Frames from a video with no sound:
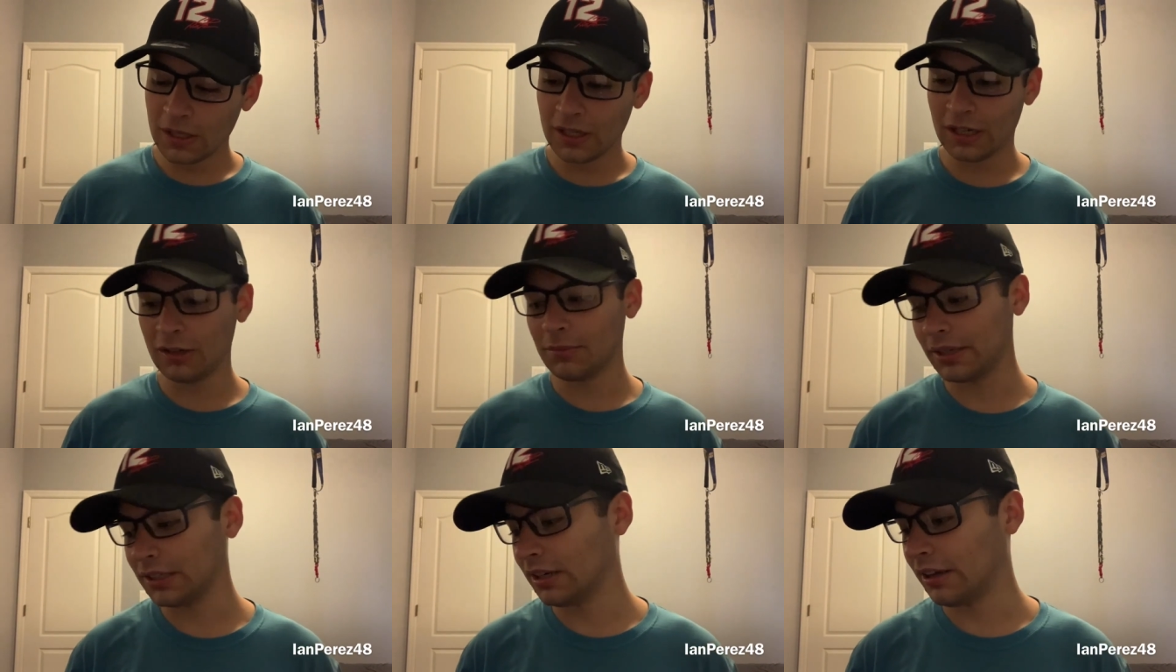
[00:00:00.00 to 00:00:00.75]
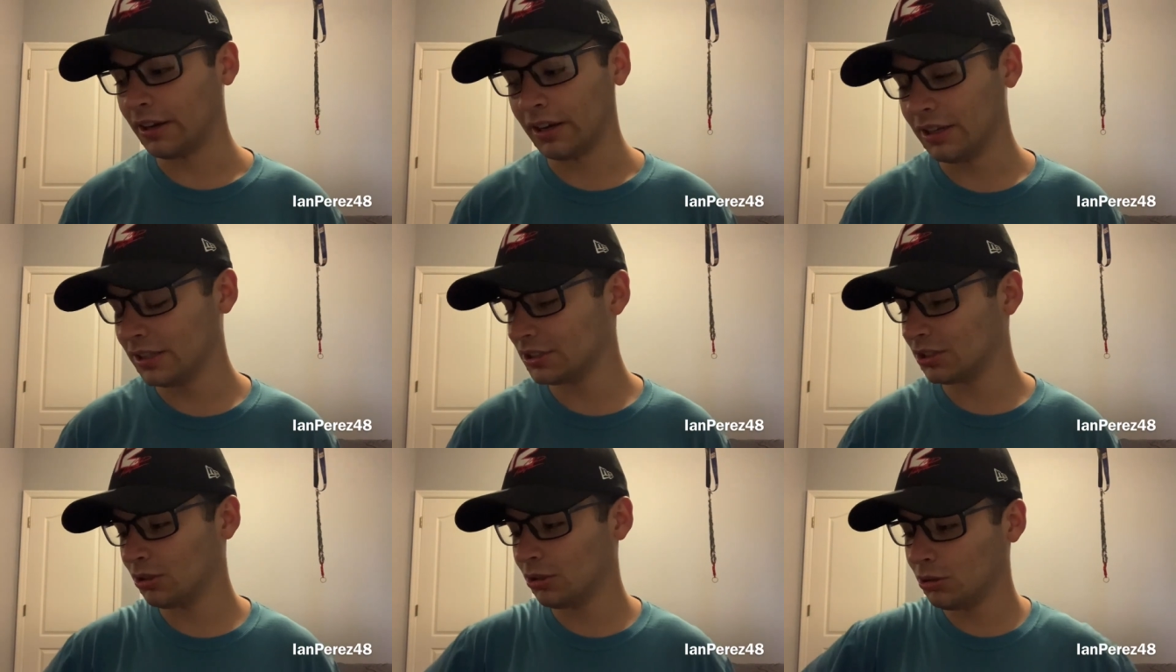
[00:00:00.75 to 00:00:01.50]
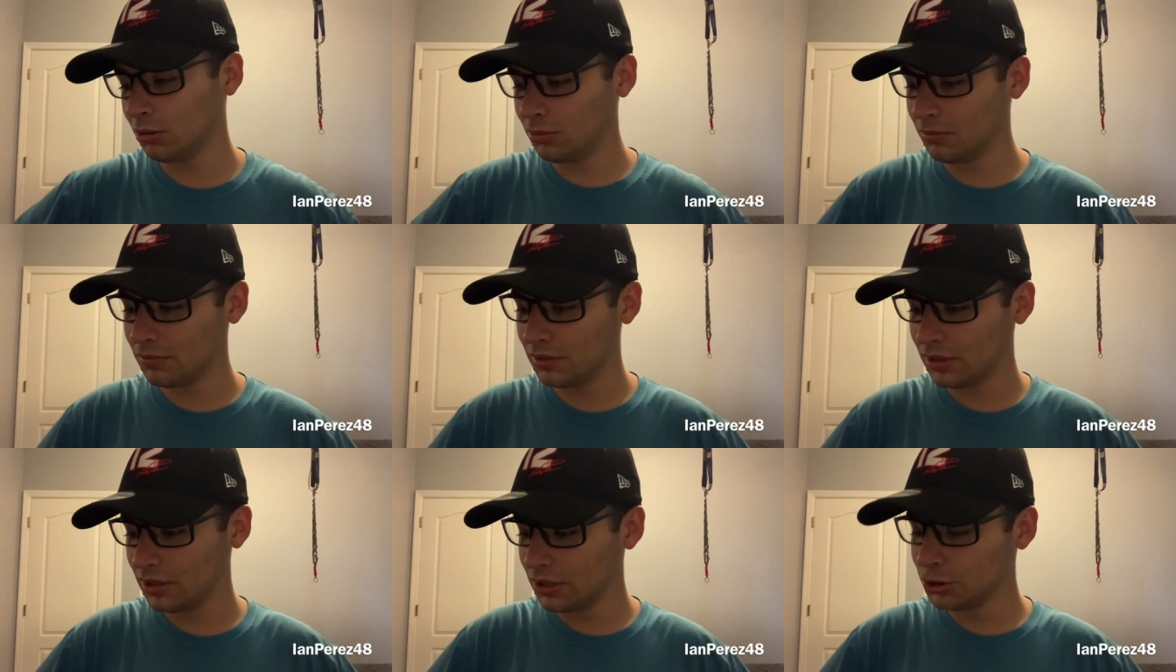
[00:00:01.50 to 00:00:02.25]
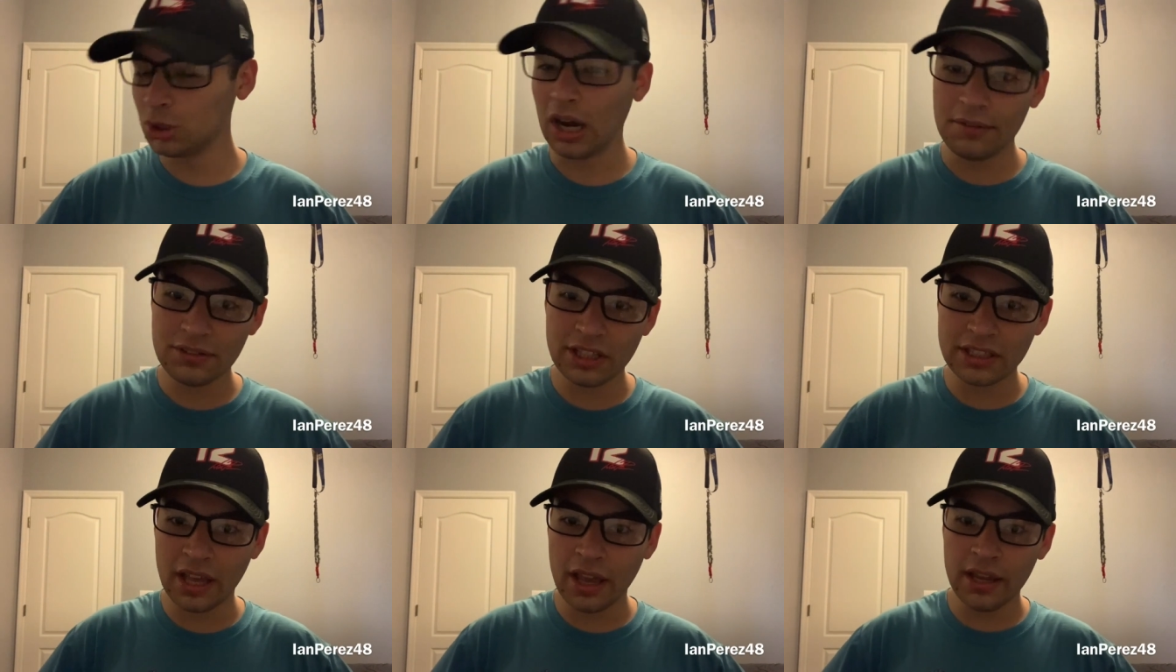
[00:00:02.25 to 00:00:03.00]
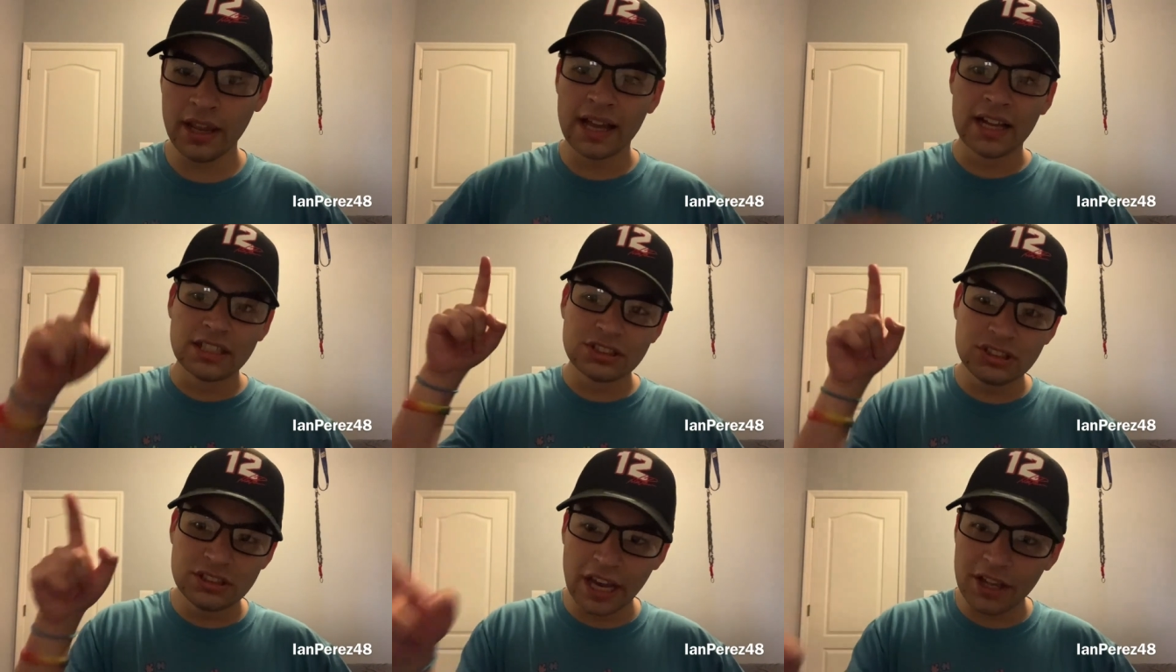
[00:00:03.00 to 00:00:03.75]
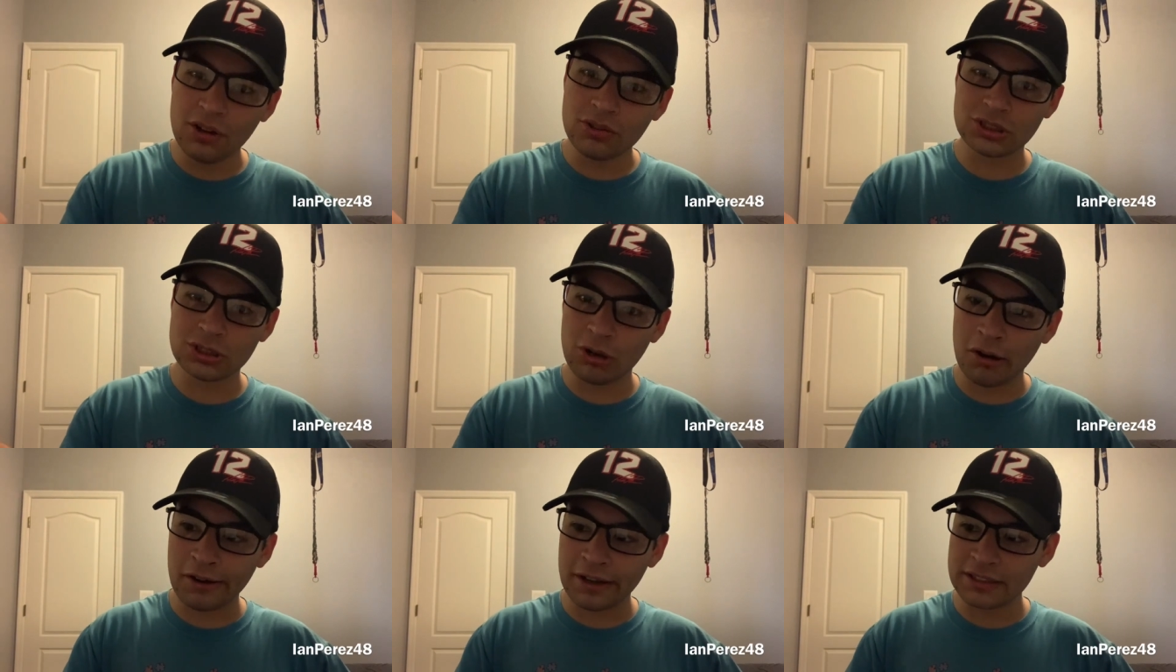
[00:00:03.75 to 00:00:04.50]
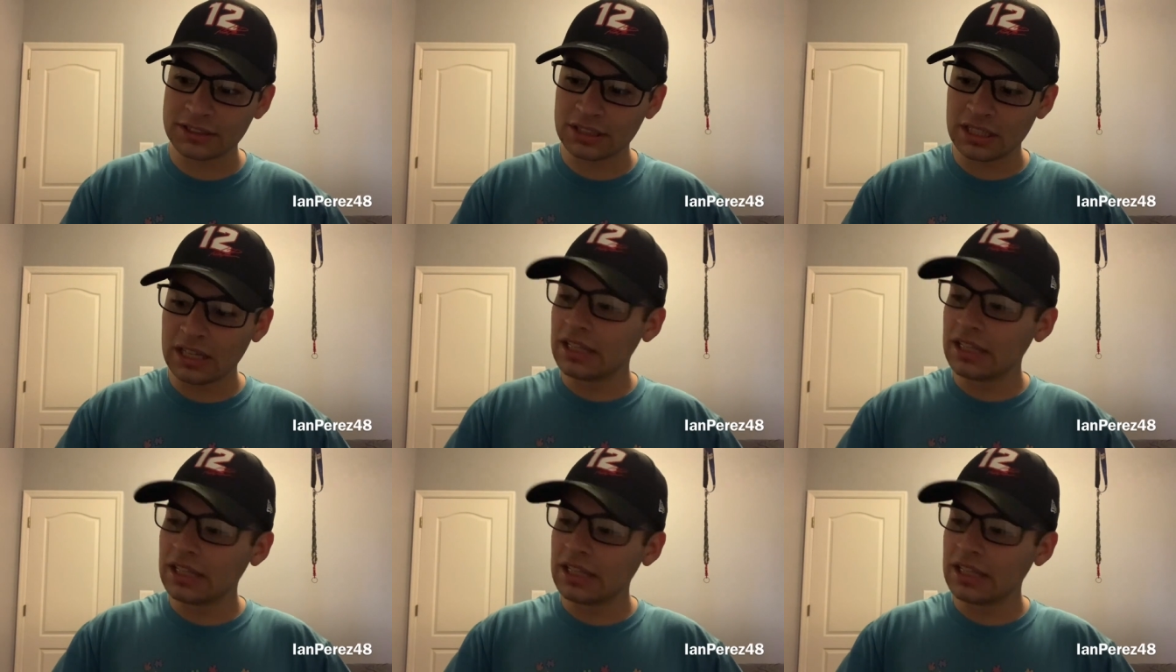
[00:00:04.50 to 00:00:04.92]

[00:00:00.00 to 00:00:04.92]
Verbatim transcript: Oh my god. So, driver of the day, Daniel Suarez.